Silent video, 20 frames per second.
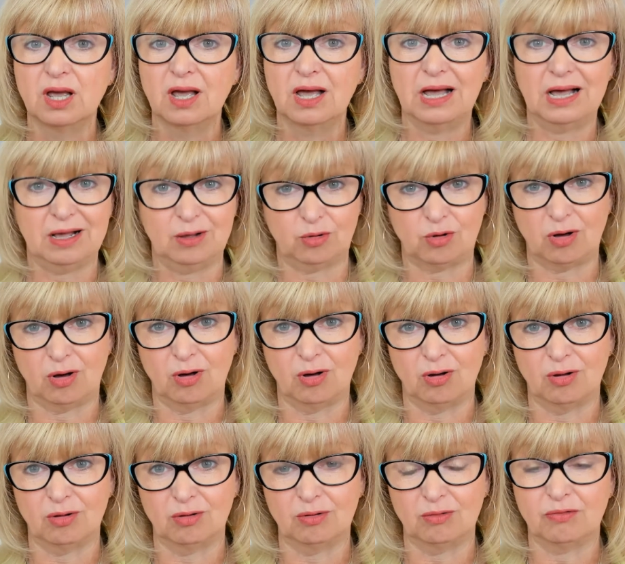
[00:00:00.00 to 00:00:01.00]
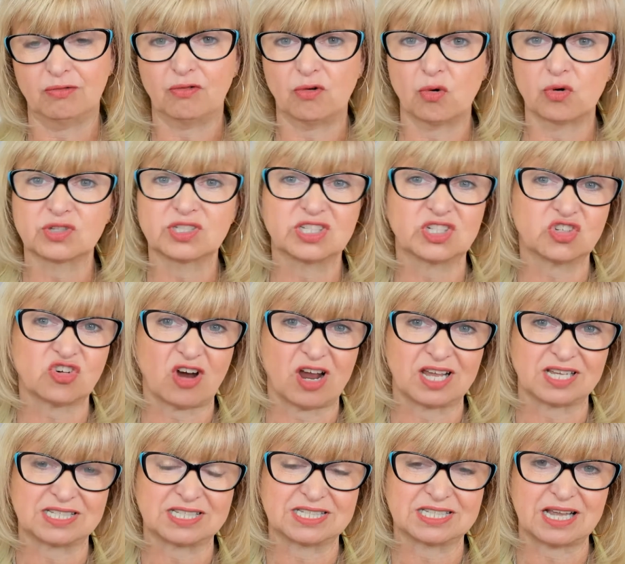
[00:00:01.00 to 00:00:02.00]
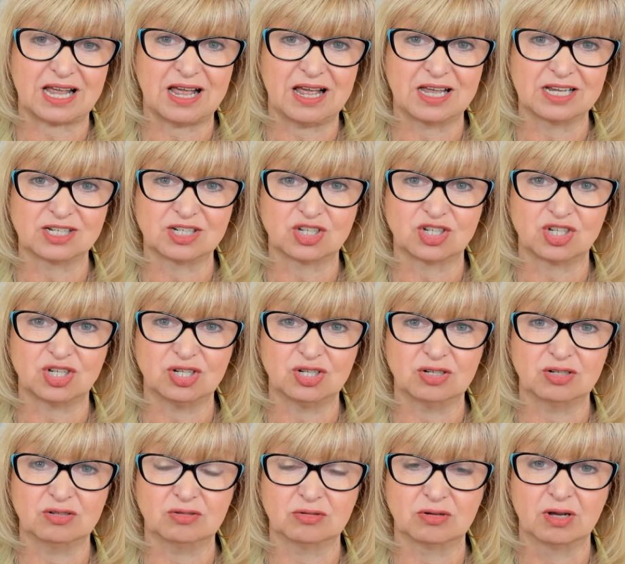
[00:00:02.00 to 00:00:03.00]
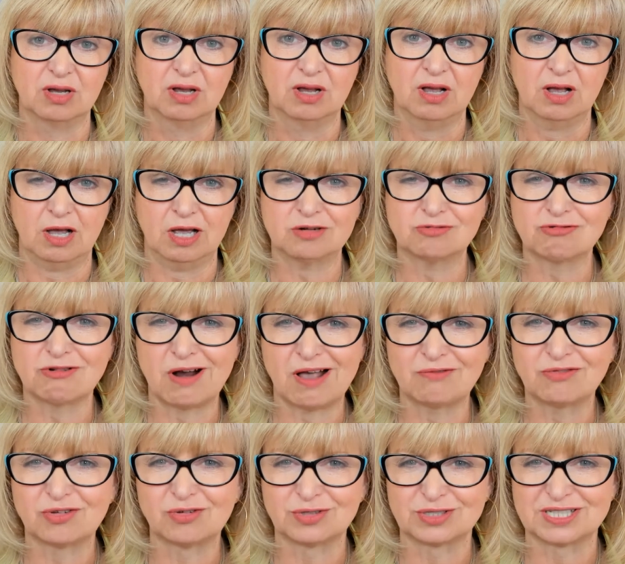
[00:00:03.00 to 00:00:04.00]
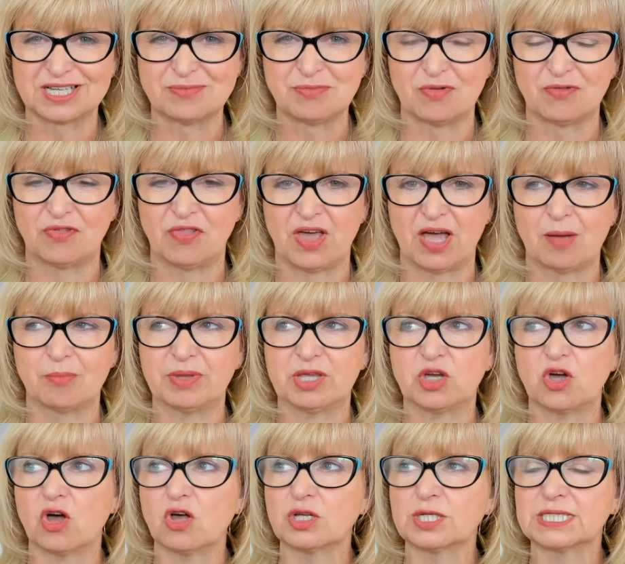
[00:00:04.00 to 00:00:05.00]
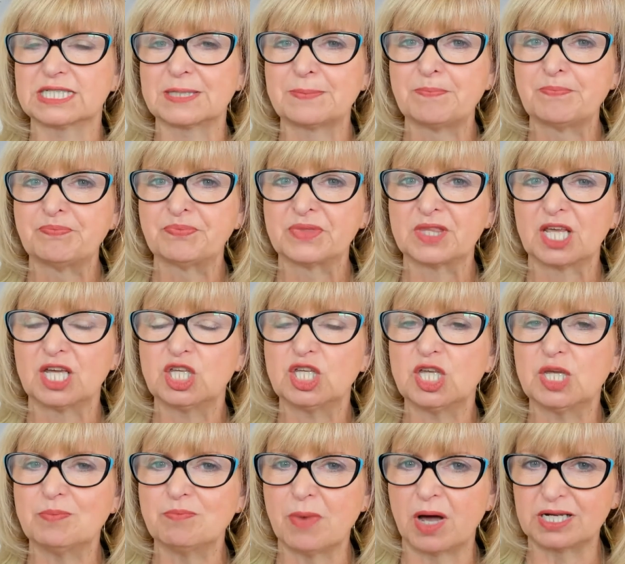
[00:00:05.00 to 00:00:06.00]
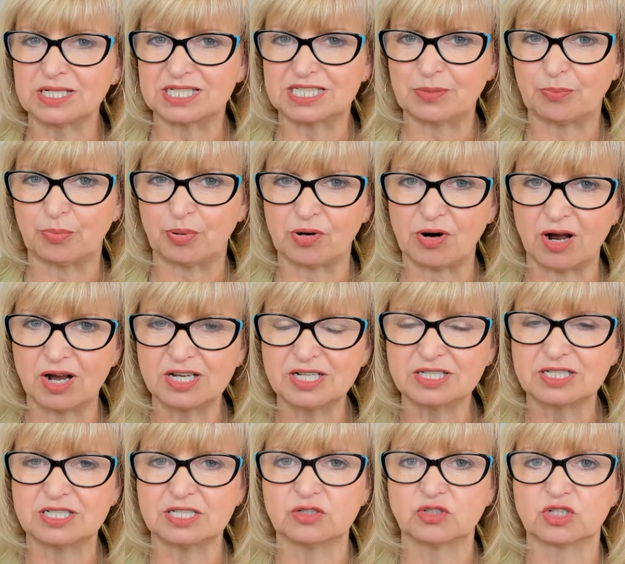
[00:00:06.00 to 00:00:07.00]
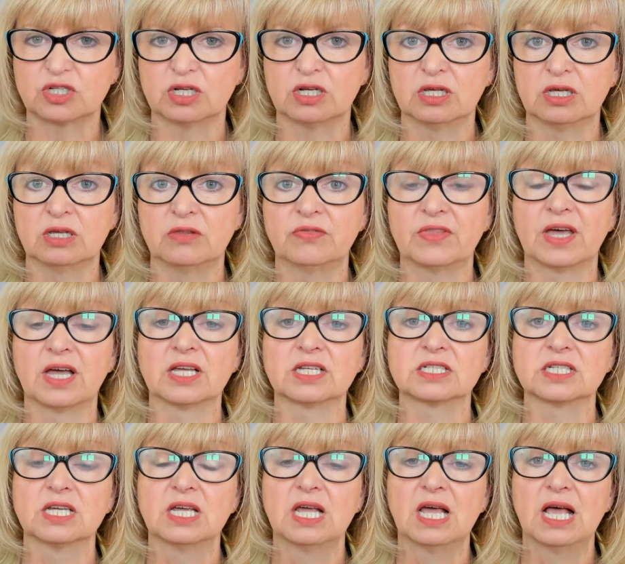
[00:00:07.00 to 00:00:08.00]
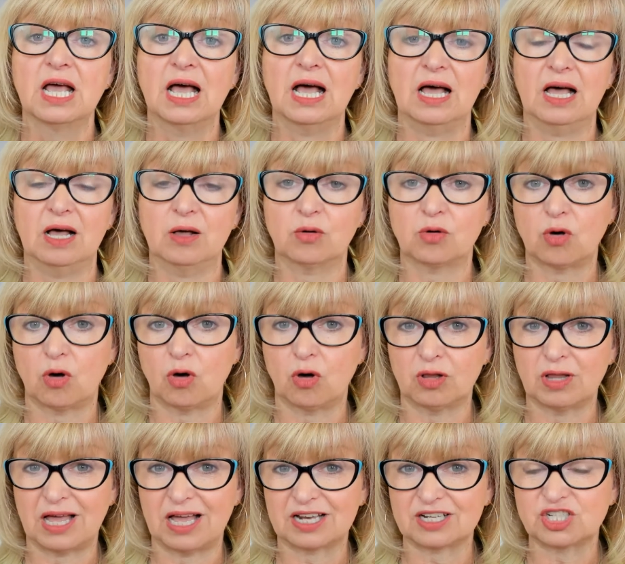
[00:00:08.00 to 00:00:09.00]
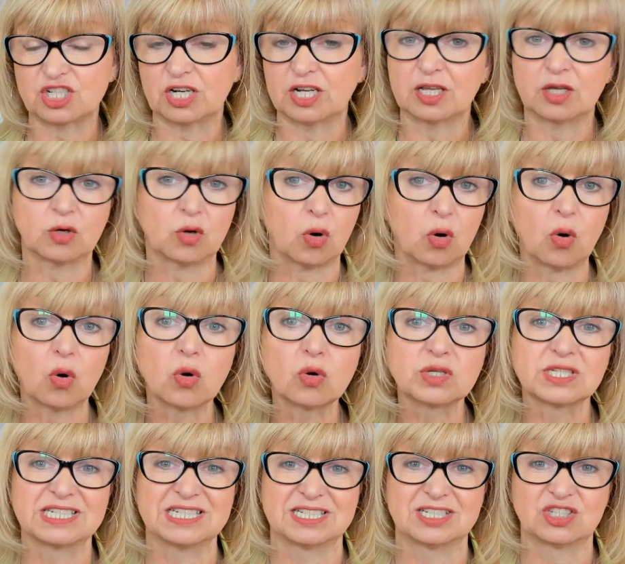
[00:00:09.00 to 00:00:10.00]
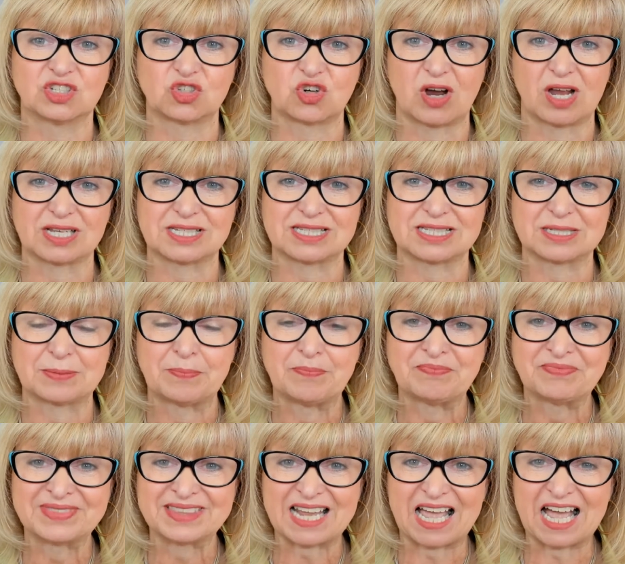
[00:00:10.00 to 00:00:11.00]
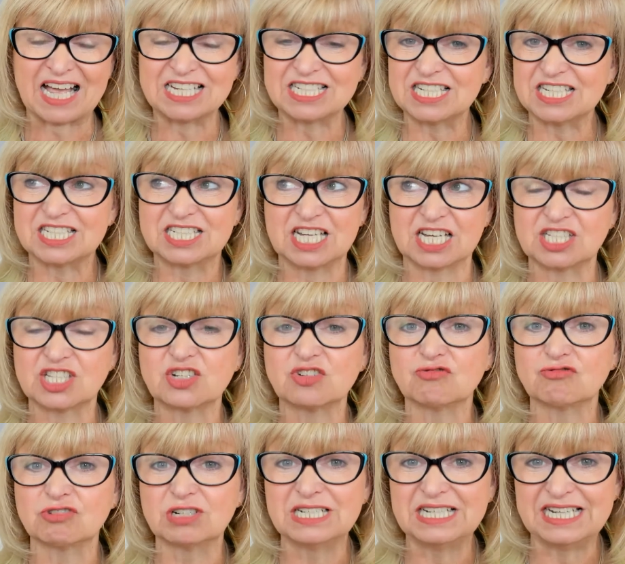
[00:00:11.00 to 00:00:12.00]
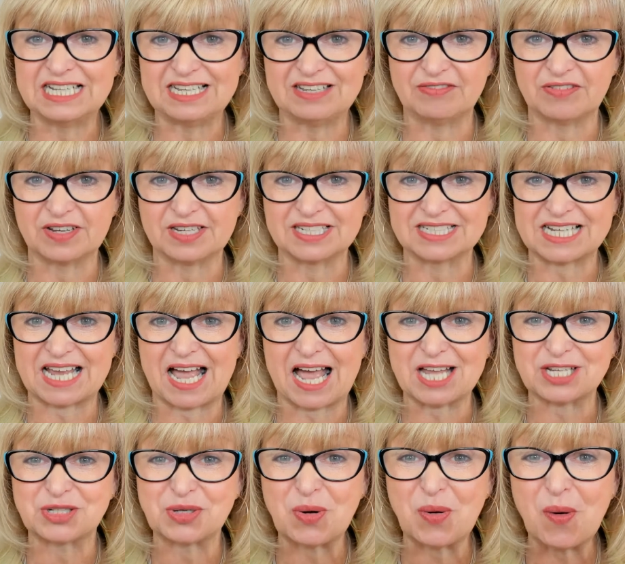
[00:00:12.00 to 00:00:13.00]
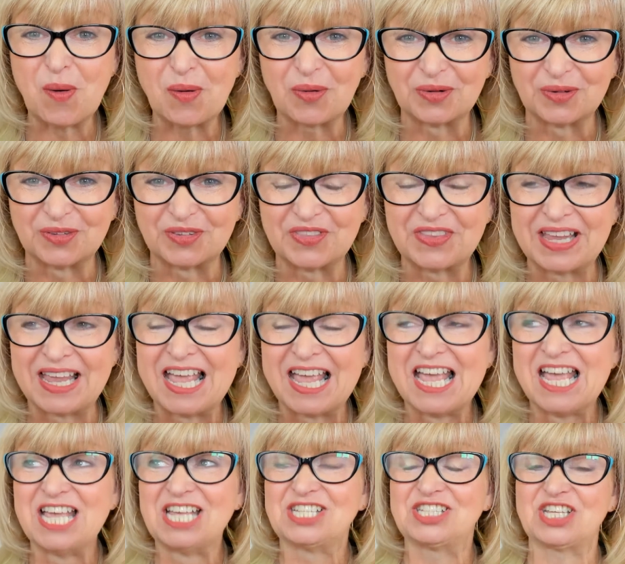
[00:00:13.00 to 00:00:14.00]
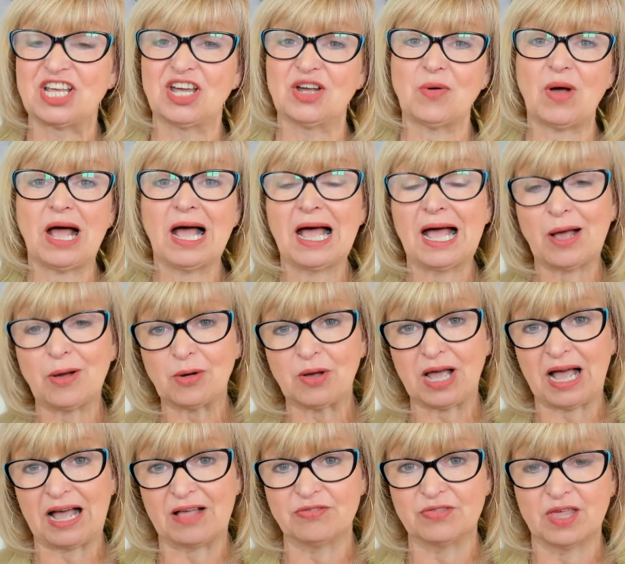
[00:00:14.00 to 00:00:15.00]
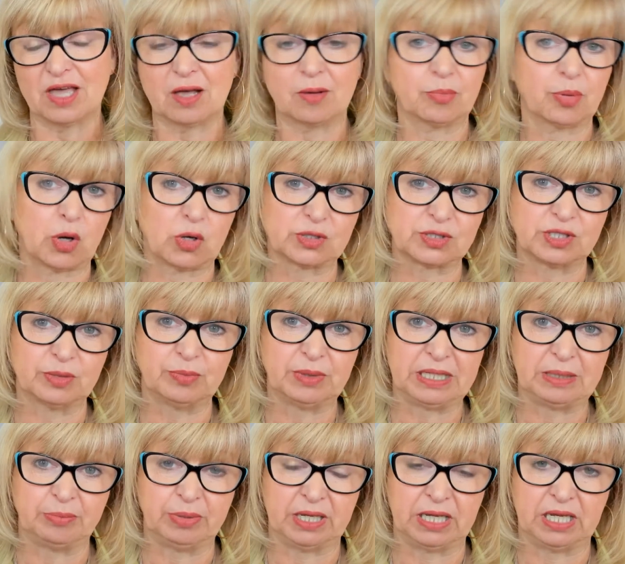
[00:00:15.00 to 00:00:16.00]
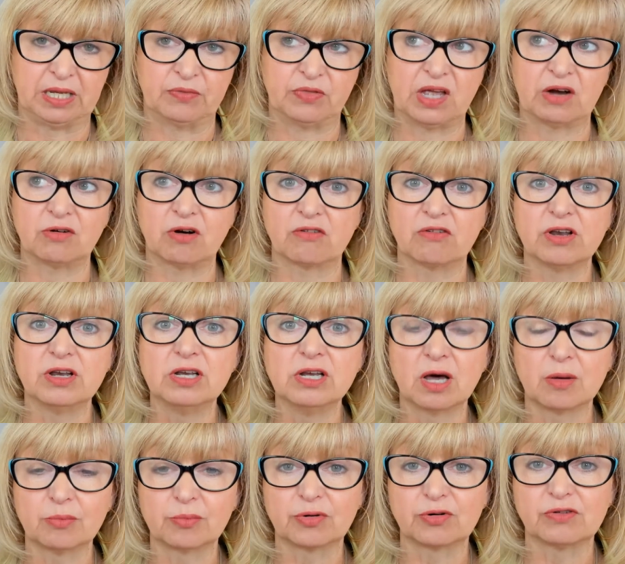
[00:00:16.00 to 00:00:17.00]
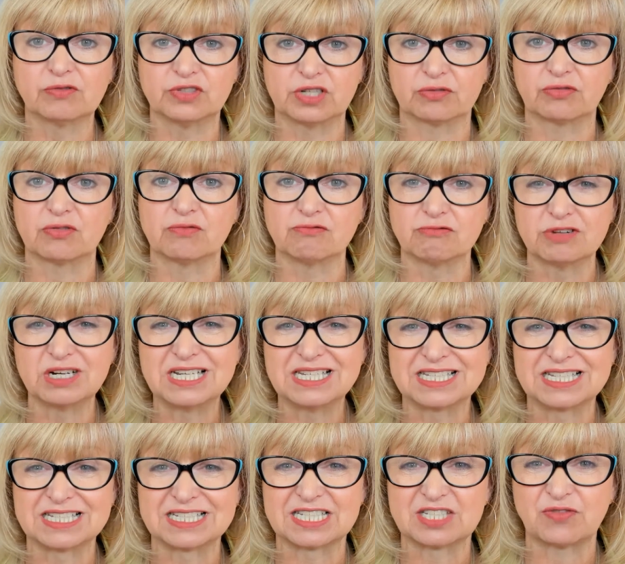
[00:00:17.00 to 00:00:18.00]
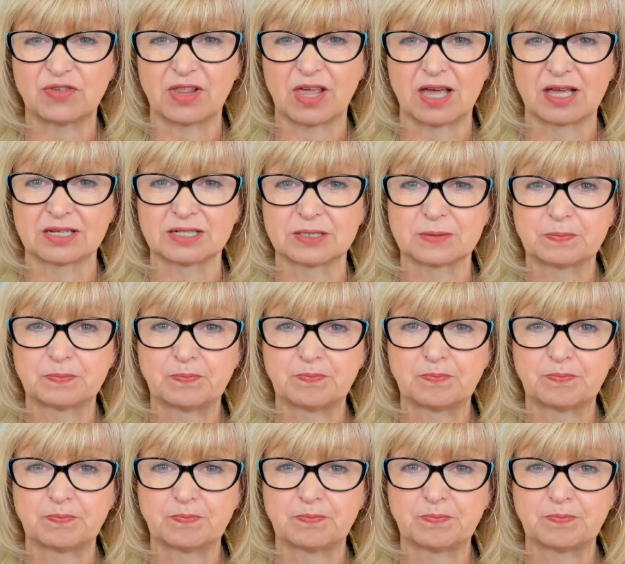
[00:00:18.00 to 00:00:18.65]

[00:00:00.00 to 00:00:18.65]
alcohol for stress and to unravel some of that, because it might surprise you to learn that alcohol actually causes stress and it doesn't relieve it at all. So how can that possibly be? There are a number of different reasons for that.